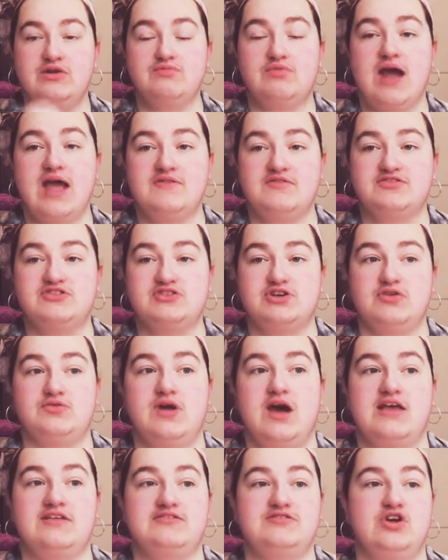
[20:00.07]
rival to
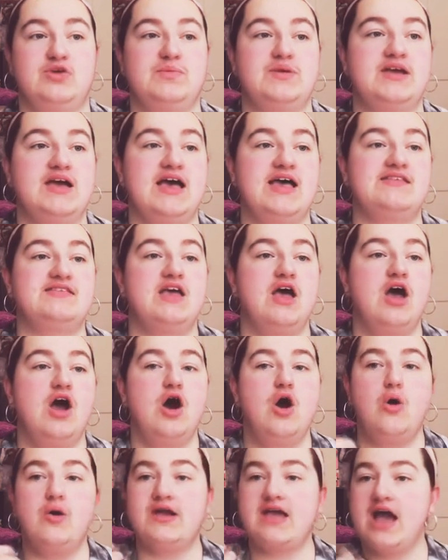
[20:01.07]
Kurasuno, because
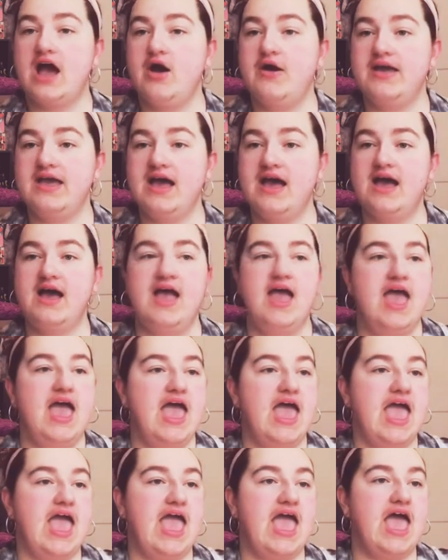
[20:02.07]
Okaya
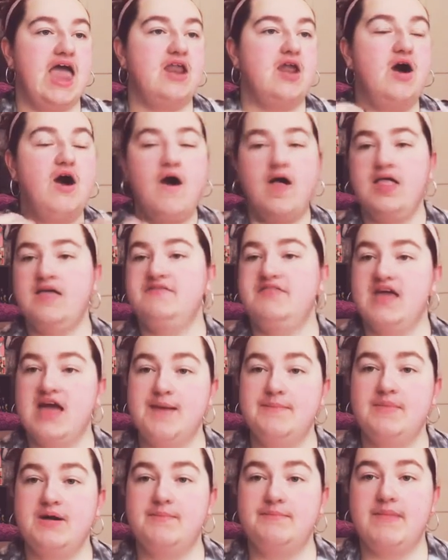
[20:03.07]
and all of
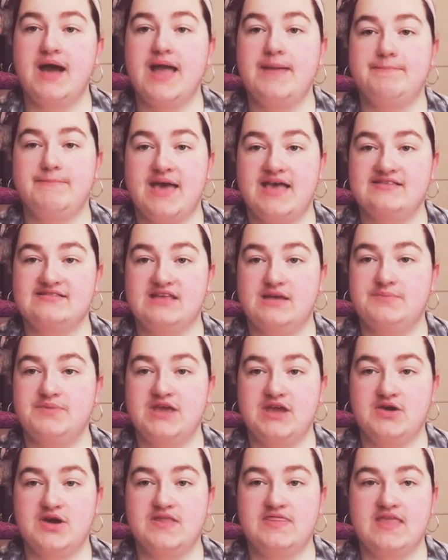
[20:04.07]
them might mess up
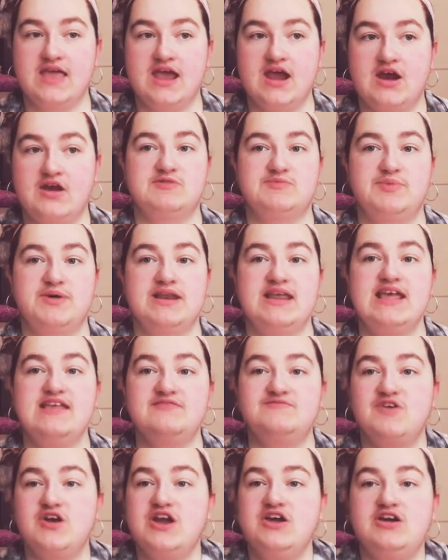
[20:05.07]
here and there, but he's
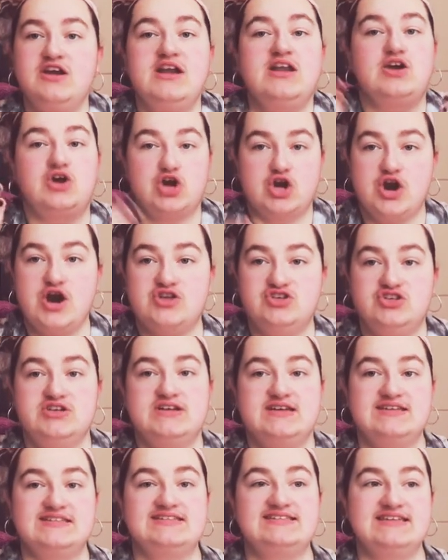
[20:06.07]
very good at encouraging
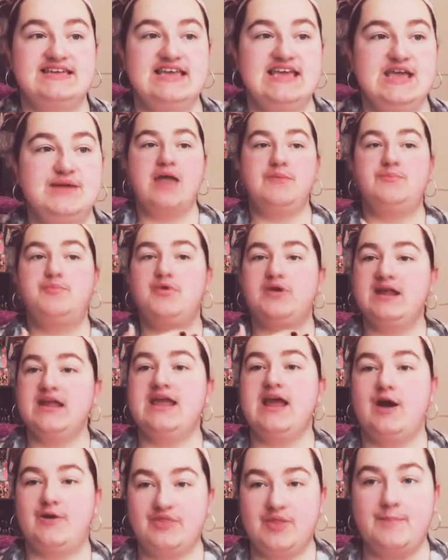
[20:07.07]
his team and
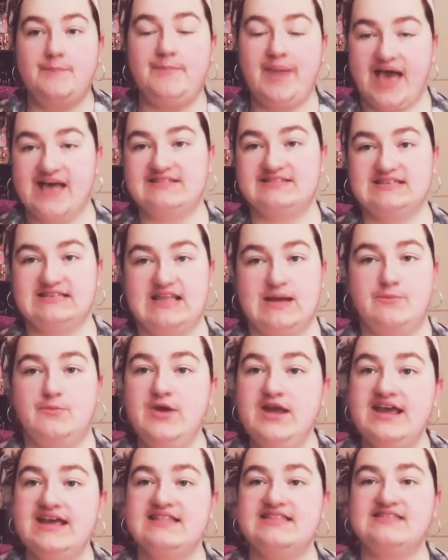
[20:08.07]
bringing out the best in them.
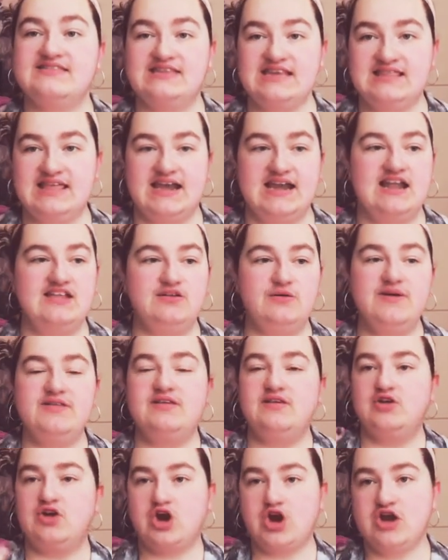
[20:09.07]
We can see that. He's always
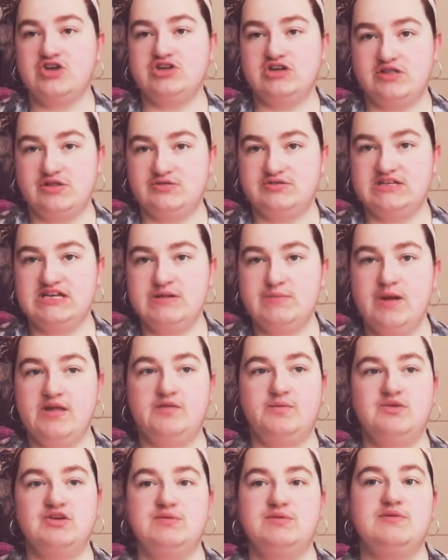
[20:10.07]
encouraging other teammates,
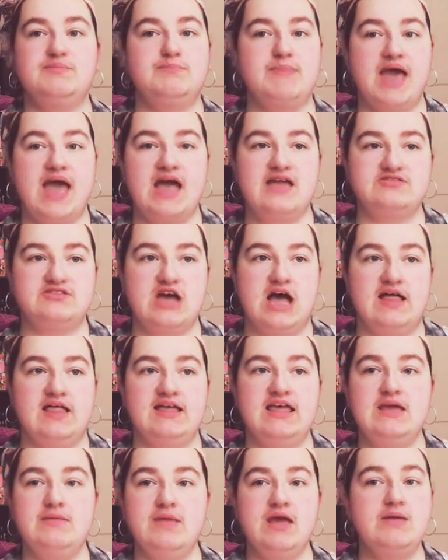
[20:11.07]
especially with Mad Dog.
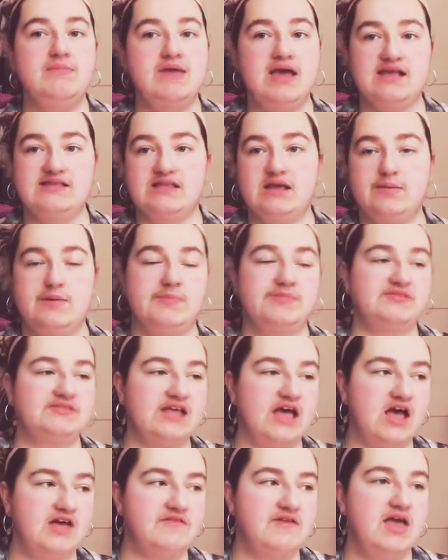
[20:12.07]
Like, he may mess up
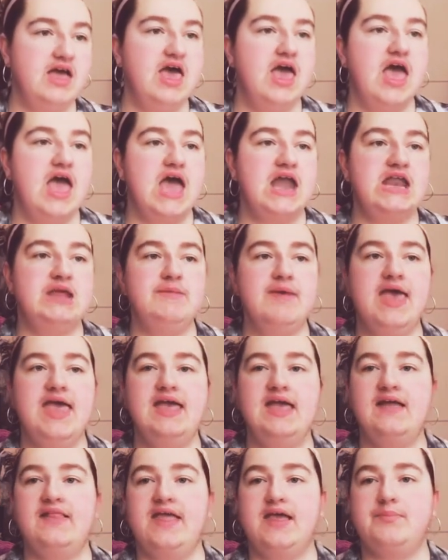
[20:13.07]
himself, and he may
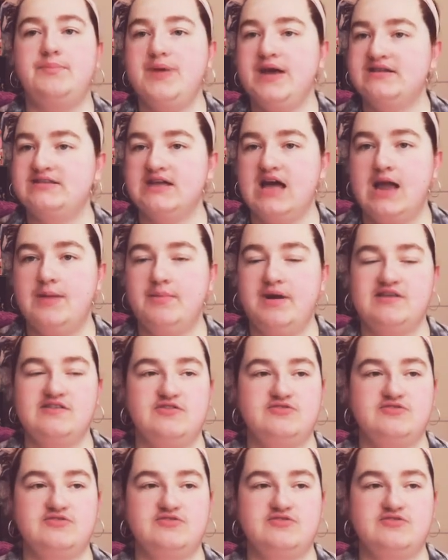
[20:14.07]
get, like, picked on by his other